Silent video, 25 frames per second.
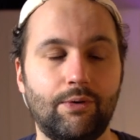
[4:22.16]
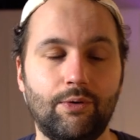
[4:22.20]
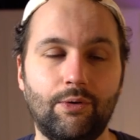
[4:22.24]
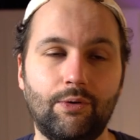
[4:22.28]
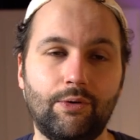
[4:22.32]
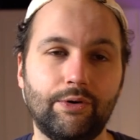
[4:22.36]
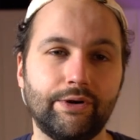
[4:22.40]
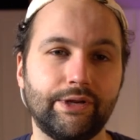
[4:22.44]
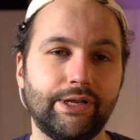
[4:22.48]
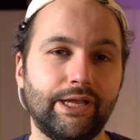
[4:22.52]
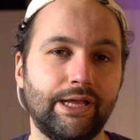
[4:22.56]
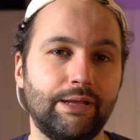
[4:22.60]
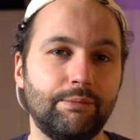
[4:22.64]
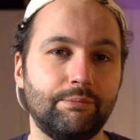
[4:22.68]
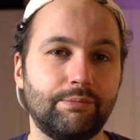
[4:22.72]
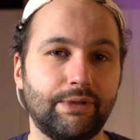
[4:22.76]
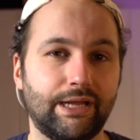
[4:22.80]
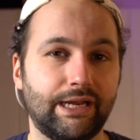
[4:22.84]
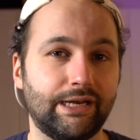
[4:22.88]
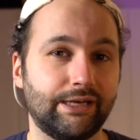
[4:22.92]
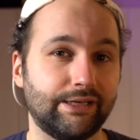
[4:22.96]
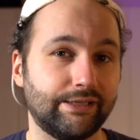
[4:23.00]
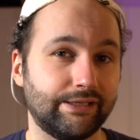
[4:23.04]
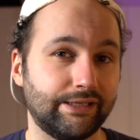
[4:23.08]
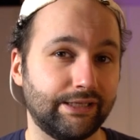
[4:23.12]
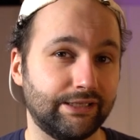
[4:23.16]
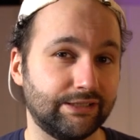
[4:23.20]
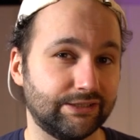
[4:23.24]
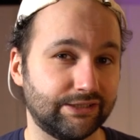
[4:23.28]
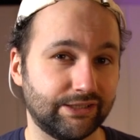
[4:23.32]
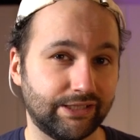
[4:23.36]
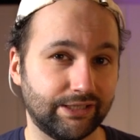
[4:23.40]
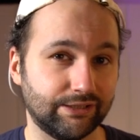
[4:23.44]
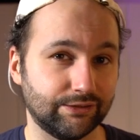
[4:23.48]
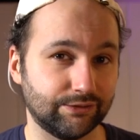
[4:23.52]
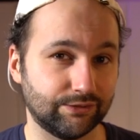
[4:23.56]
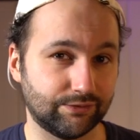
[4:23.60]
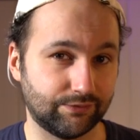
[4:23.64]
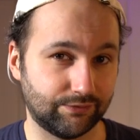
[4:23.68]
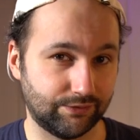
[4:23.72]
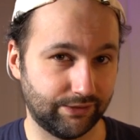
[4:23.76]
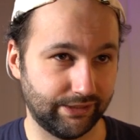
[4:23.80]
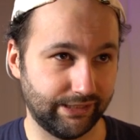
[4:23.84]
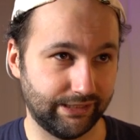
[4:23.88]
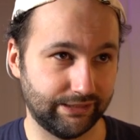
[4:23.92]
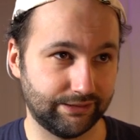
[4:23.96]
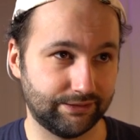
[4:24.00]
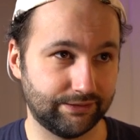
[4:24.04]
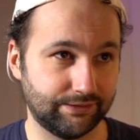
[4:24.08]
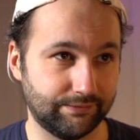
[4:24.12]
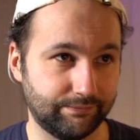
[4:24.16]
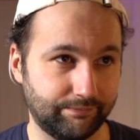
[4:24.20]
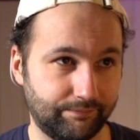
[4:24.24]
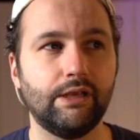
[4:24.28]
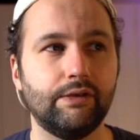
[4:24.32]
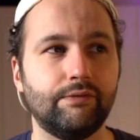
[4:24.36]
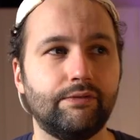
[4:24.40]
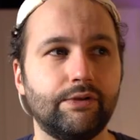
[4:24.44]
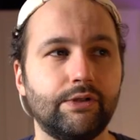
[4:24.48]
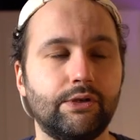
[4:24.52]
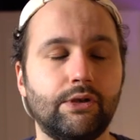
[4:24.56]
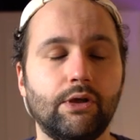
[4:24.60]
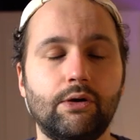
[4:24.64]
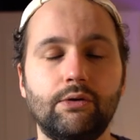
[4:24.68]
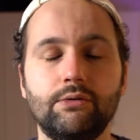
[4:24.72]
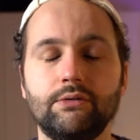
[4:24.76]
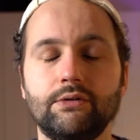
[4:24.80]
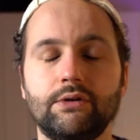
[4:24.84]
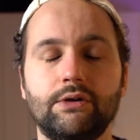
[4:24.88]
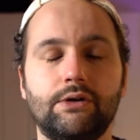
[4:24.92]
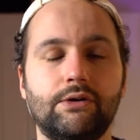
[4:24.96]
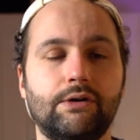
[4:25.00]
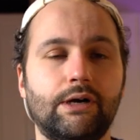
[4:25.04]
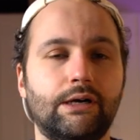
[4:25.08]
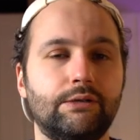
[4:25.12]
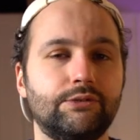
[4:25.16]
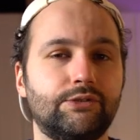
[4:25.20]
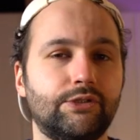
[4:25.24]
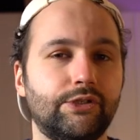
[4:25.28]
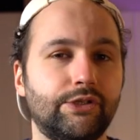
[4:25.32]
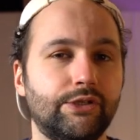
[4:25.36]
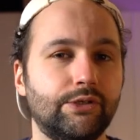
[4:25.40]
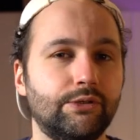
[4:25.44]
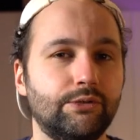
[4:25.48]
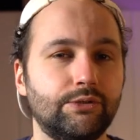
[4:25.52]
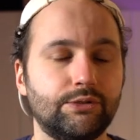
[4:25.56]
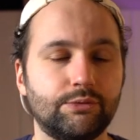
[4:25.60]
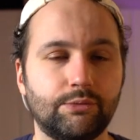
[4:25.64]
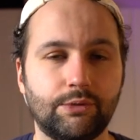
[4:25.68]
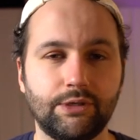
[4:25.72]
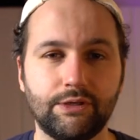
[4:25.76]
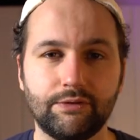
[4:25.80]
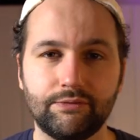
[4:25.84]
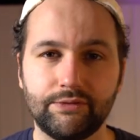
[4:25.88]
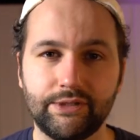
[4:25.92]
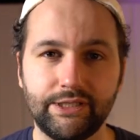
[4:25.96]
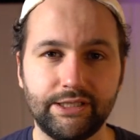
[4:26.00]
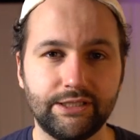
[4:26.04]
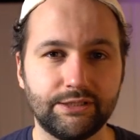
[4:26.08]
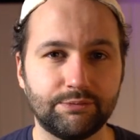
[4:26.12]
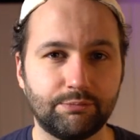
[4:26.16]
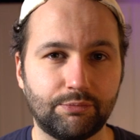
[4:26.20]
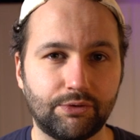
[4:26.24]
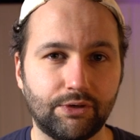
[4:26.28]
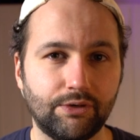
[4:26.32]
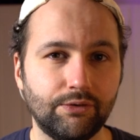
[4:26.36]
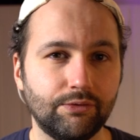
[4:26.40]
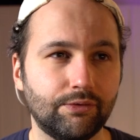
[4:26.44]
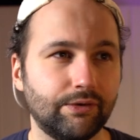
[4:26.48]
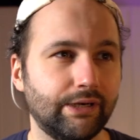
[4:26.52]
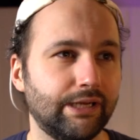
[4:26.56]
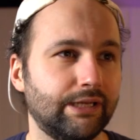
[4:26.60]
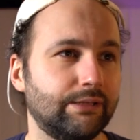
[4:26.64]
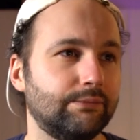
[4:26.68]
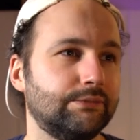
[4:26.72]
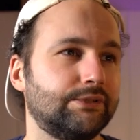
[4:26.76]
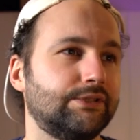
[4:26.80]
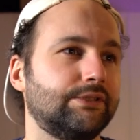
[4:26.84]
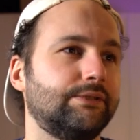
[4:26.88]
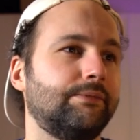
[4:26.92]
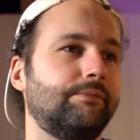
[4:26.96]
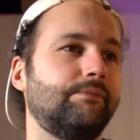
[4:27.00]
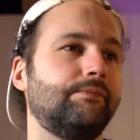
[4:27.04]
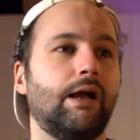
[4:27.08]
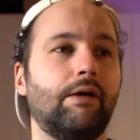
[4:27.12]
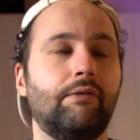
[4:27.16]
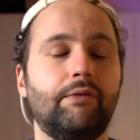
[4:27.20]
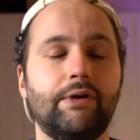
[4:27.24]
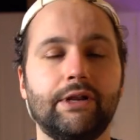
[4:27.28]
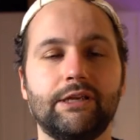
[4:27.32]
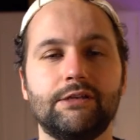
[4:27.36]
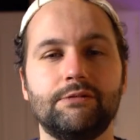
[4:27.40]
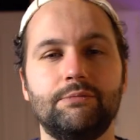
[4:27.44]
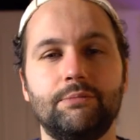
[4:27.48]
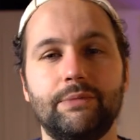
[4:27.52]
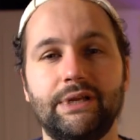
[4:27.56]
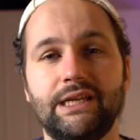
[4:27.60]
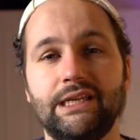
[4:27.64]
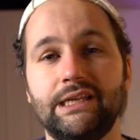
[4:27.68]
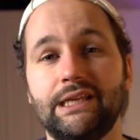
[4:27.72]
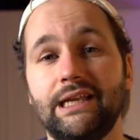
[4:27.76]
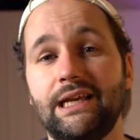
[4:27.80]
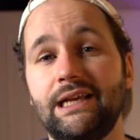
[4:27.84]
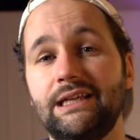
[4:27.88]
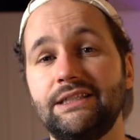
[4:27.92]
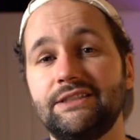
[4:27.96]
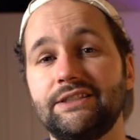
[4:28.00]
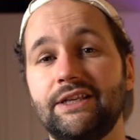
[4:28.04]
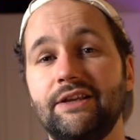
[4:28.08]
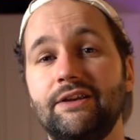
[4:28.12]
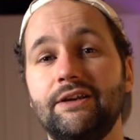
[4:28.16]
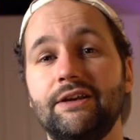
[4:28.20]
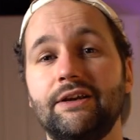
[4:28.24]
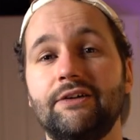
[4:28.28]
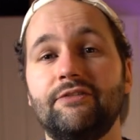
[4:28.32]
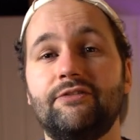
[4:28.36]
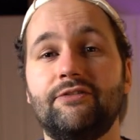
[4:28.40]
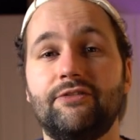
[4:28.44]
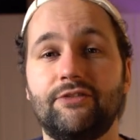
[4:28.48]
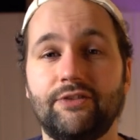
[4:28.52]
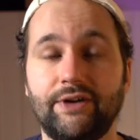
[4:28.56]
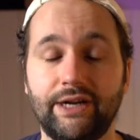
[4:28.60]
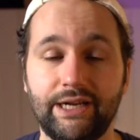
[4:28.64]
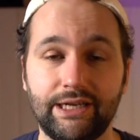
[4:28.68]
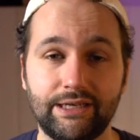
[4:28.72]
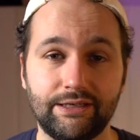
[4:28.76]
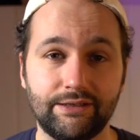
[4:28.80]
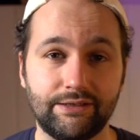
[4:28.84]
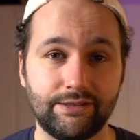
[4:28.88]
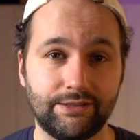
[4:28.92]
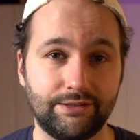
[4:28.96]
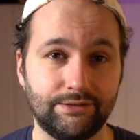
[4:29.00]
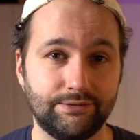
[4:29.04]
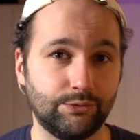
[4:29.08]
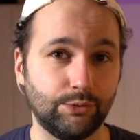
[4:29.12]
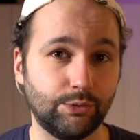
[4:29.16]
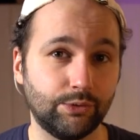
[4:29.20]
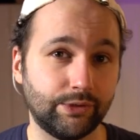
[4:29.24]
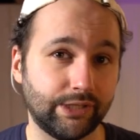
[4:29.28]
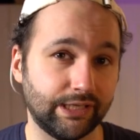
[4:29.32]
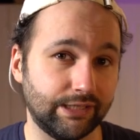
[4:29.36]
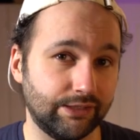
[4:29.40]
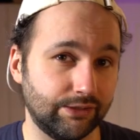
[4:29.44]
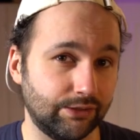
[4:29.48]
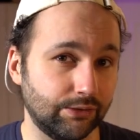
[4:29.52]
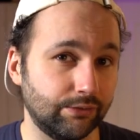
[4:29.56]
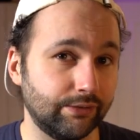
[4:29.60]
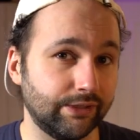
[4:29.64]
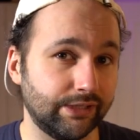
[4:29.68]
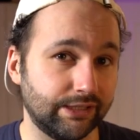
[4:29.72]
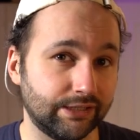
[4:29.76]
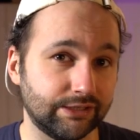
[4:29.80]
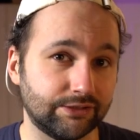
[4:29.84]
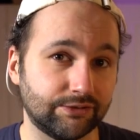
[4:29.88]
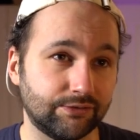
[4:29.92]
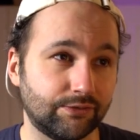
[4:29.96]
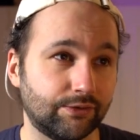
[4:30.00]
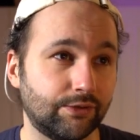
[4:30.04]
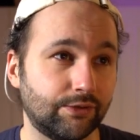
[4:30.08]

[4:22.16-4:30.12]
or GIMP editing skills for this. If you don't know how to use one of these programs, I recommend asking a friend who can do this